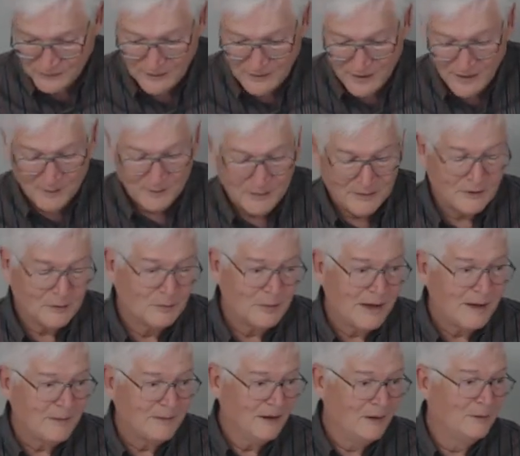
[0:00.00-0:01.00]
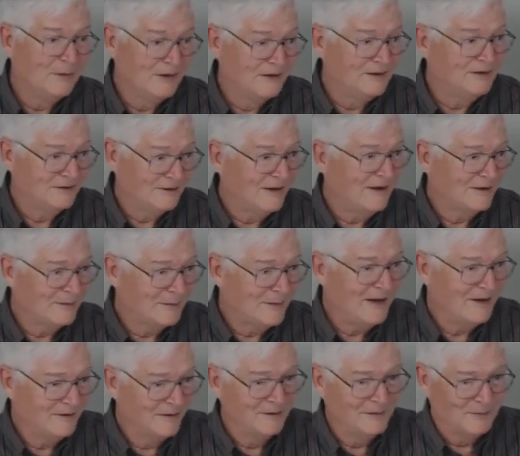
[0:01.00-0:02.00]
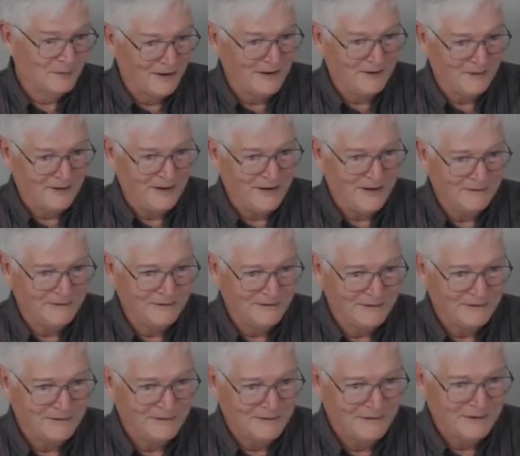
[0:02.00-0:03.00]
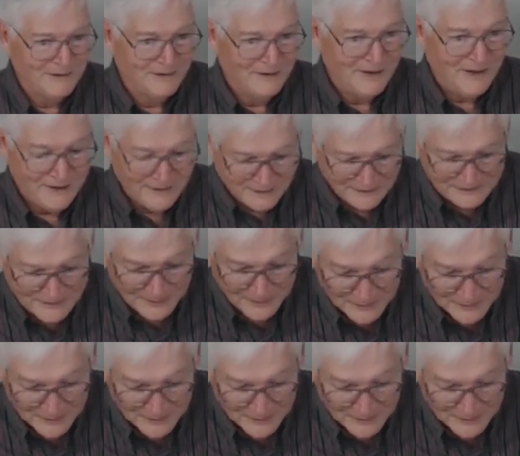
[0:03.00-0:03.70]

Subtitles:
doing, but they're probably not willing to talk about it on the playground. And you